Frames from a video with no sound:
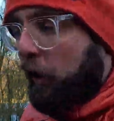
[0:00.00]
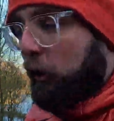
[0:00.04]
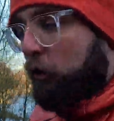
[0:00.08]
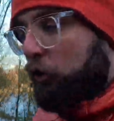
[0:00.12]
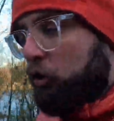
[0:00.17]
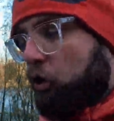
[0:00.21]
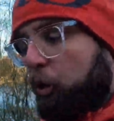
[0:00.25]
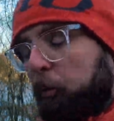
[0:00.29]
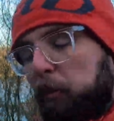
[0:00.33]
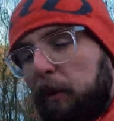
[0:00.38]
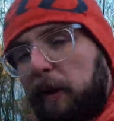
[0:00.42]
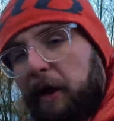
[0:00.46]

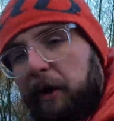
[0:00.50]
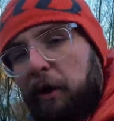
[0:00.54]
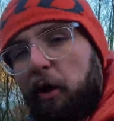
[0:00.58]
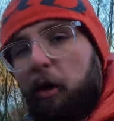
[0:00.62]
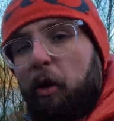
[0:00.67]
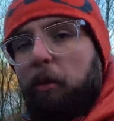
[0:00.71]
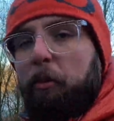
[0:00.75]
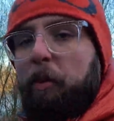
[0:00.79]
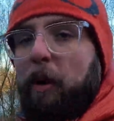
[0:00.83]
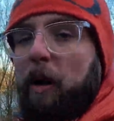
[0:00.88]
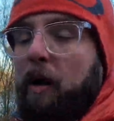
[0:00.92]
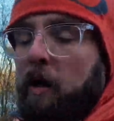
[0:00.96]
doubling
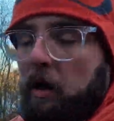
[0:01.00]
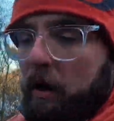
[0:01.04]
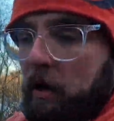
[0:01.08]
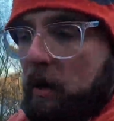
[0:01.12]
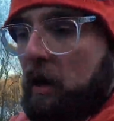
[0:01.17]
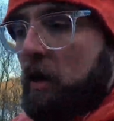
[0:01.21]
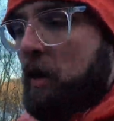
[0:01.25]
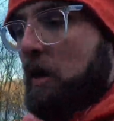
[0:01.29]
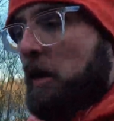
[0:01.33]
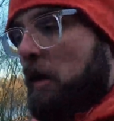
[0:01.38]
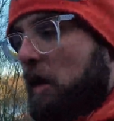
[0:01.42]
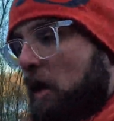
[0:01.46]
up
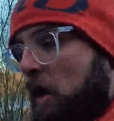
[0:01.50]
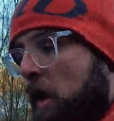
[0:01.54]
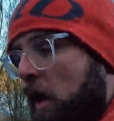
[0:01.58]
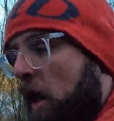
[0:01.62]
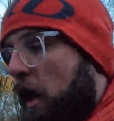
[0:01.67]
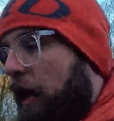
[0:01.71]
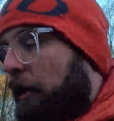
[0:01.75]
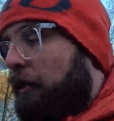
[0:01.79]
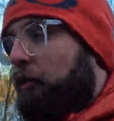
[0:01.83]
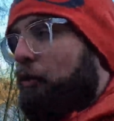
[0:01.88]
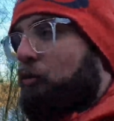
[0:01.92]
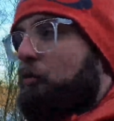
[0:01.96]

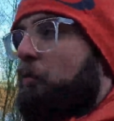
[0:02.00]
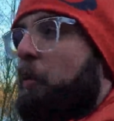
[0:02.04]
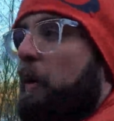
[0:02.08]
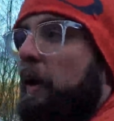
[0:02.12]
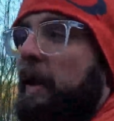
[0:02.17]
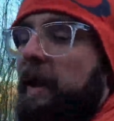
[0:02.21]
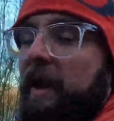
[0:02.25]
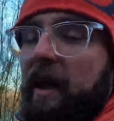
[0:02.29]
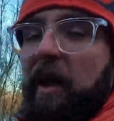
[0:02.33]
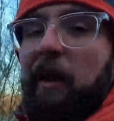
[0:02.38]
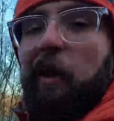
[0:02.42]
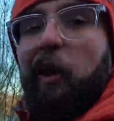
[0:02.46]
and just
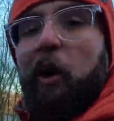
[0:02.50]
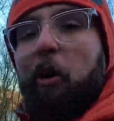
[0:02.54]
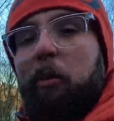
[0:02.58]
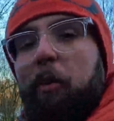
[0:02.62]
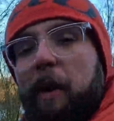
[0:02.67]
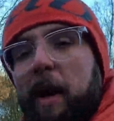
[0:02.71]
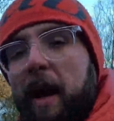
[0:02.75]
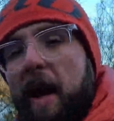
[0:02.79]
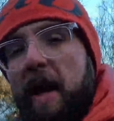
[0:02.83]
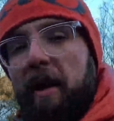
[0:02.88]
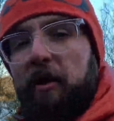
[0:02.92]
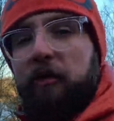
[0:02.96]
bringing a little
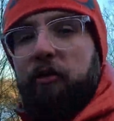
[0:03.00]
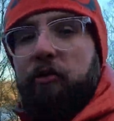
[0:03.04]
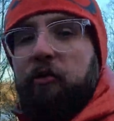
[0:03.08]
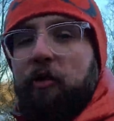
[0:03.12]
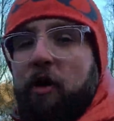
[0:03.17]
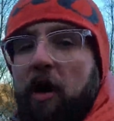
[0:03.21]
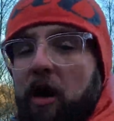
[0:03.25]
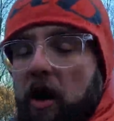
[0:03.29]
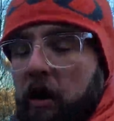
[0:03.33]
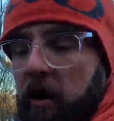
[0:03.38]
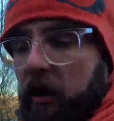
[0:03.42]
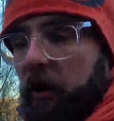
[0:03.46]
bit
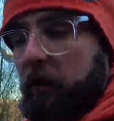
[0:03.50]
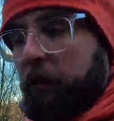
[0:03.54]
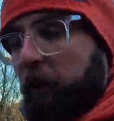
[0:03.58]
extra than